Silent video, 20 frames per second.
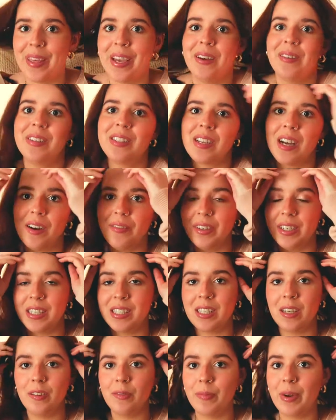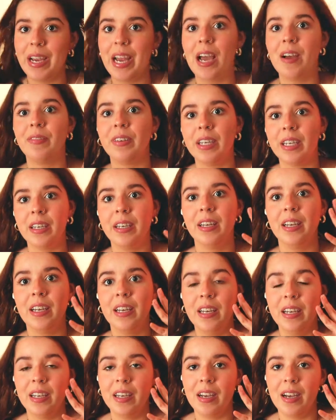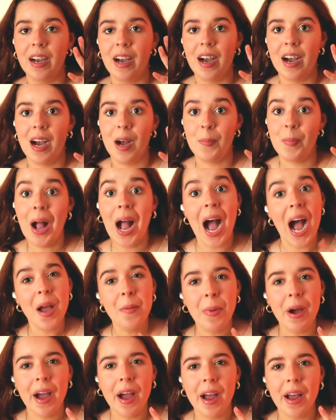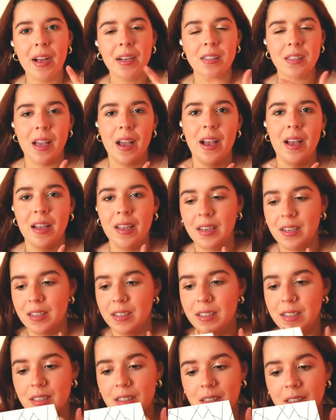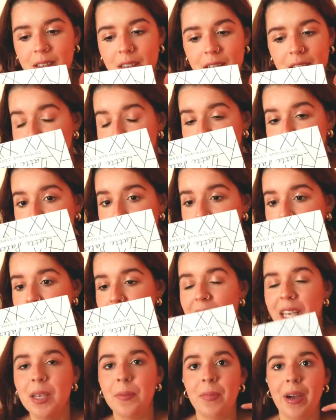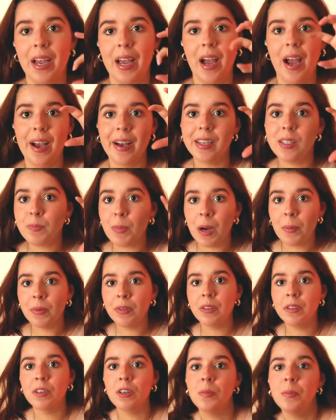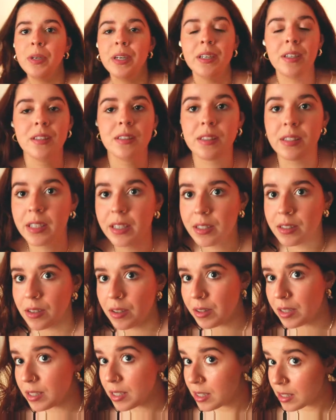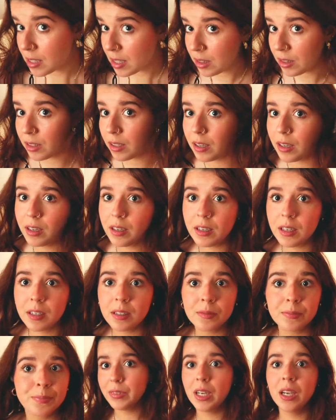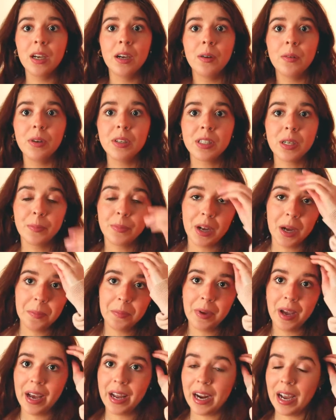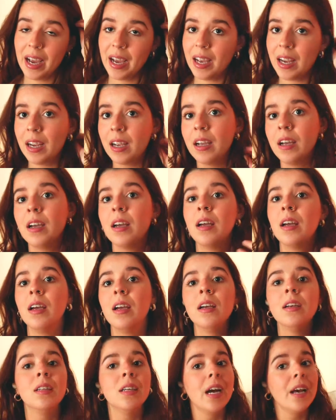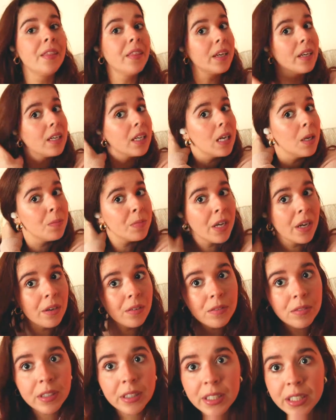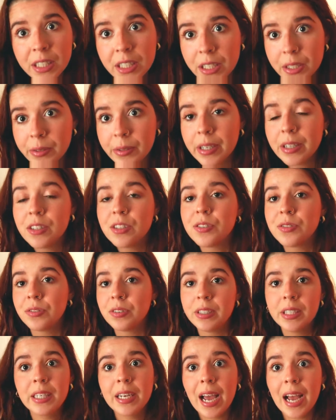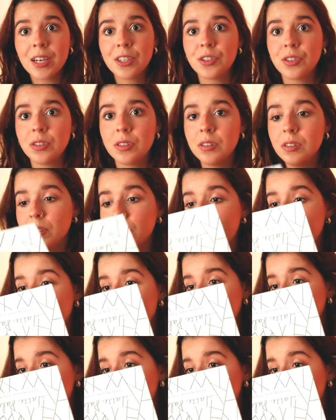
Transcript: thing was covering some of my heavy eye bags and making my eyes pop a little bit. See, so this is the look, which I'm not mad at. I think it comes out really cute. It looks really natural. Like I